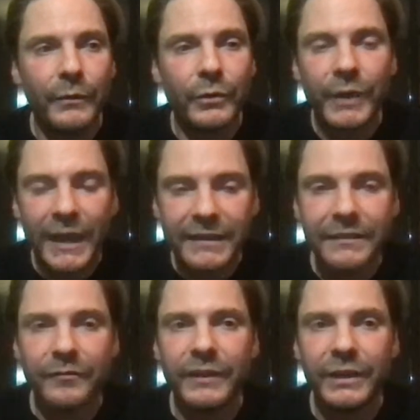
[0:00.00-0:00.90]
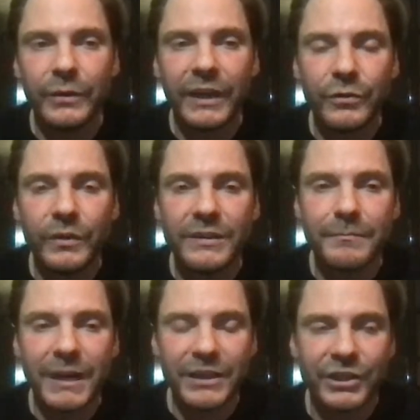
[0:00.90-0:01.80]
creatively, you can do as
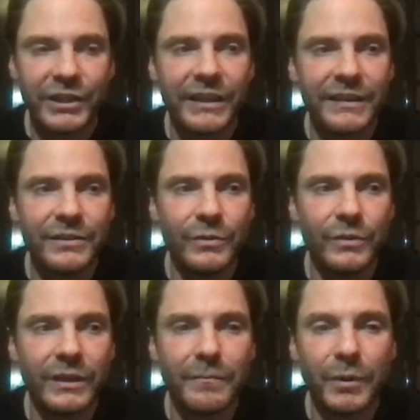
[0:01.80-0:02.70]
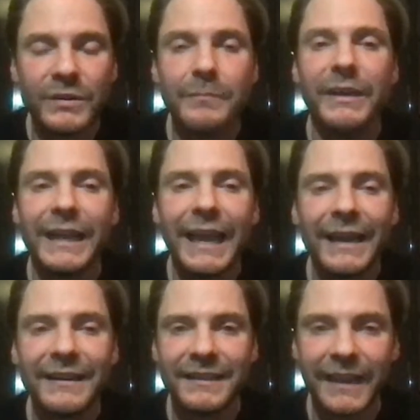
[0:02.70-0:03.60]
much as you possibly
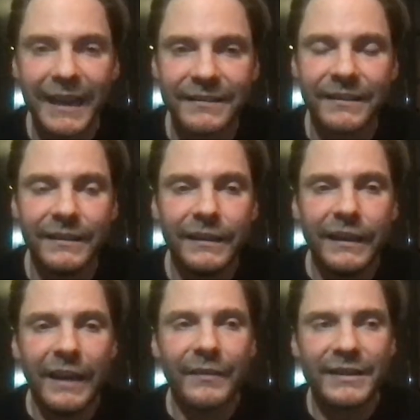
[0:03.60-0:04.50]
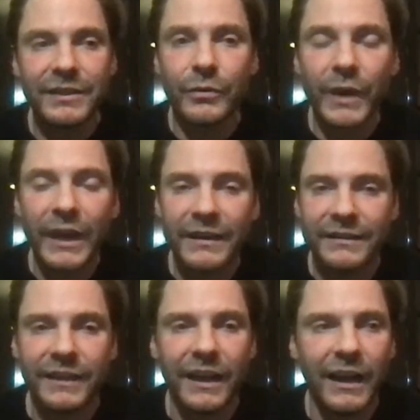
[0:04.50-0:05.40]
can as an actor. And that's a great
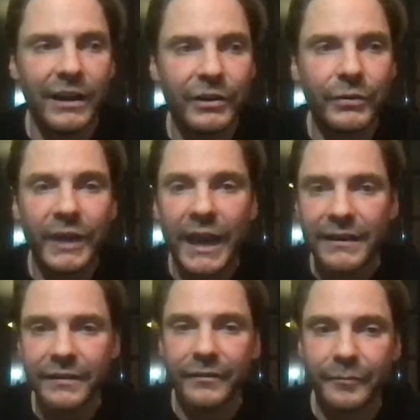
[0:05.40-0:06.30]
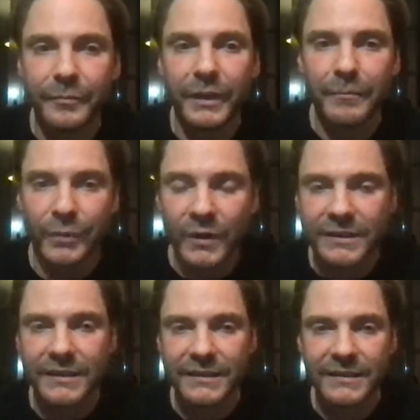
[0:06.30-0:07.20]
creative
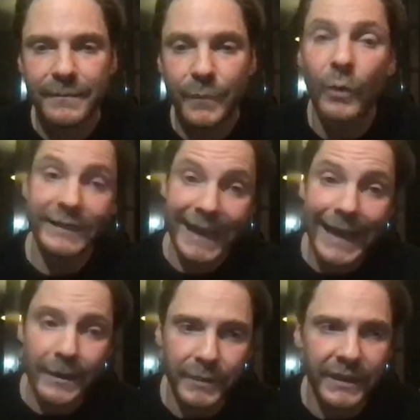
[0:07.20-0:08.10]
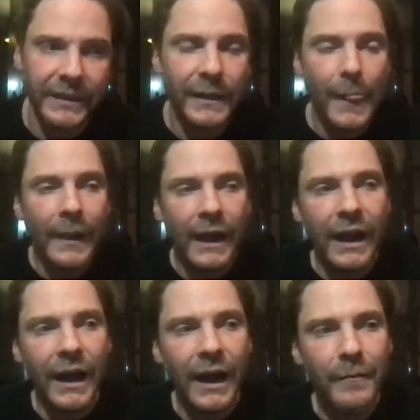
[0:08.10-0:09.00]
process, or it can be.
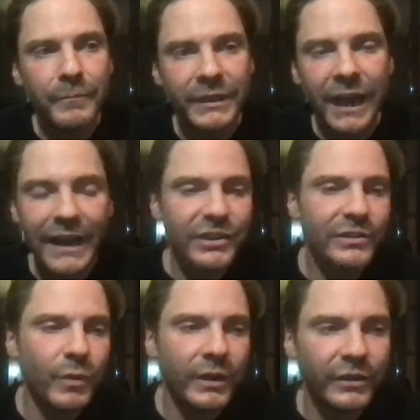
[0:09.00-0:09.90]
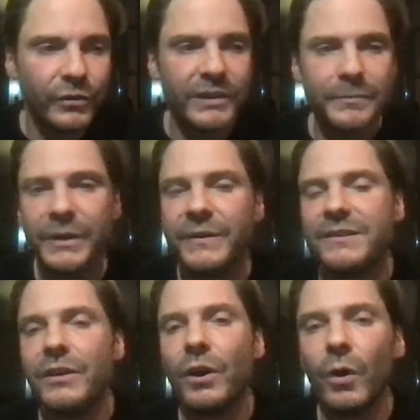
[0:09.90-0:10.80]
But I just wanted to
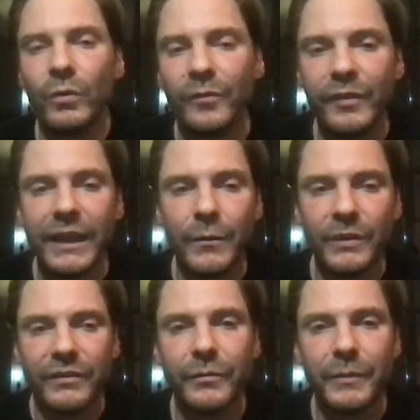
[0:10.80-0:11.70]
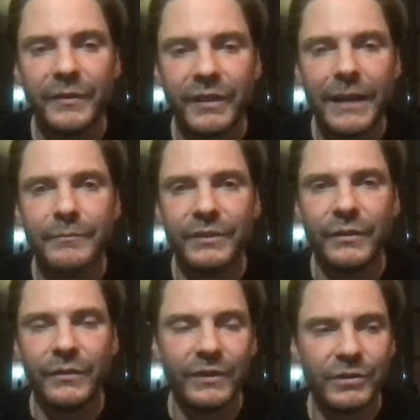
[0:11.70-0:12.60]
experience the whole thing. I wanted to be the captain
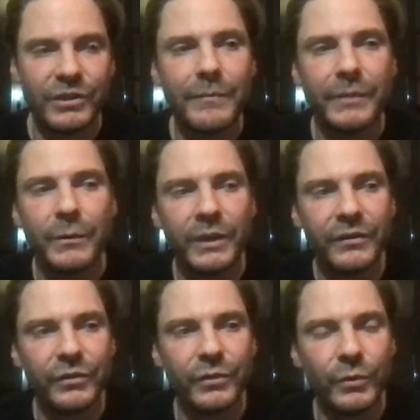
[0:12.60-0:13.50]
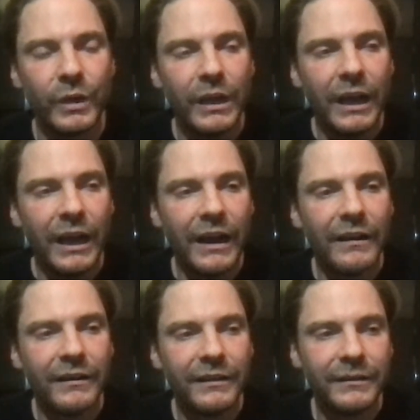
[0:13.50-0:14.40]
on the ship. I wanted to,
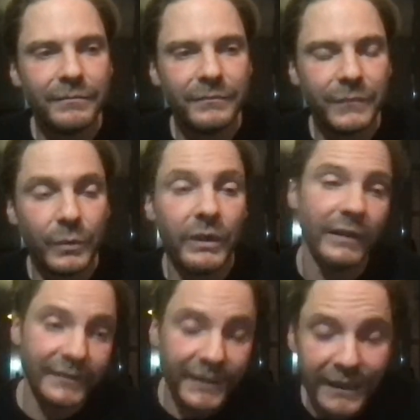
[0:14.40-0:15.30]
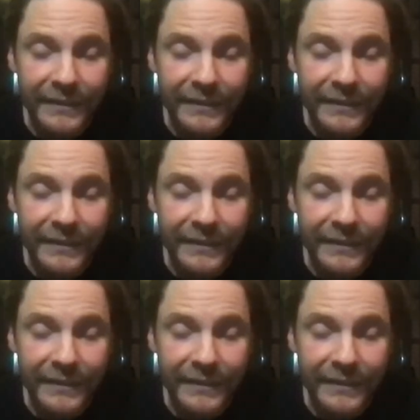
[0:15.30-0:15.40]
well, ideally